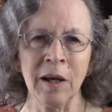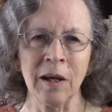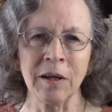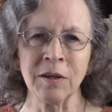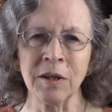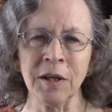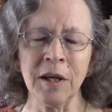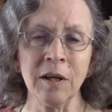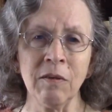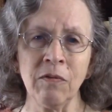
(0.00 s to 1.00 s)
And
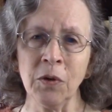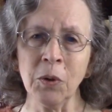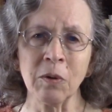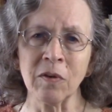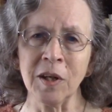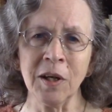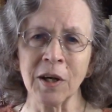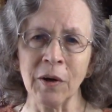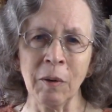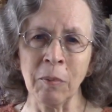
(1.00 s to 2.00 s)
today, few, if any,
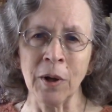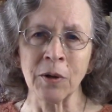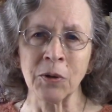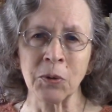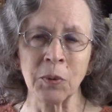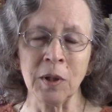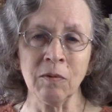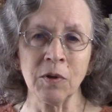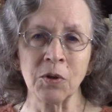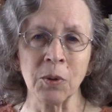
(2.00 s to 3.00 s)
chiropractors would
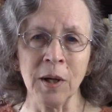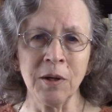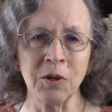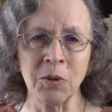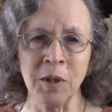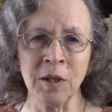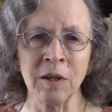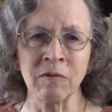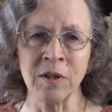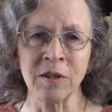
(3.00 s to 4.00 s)
even try to treat
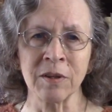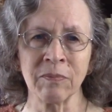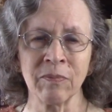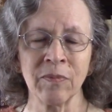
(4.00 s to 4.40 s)
deafness.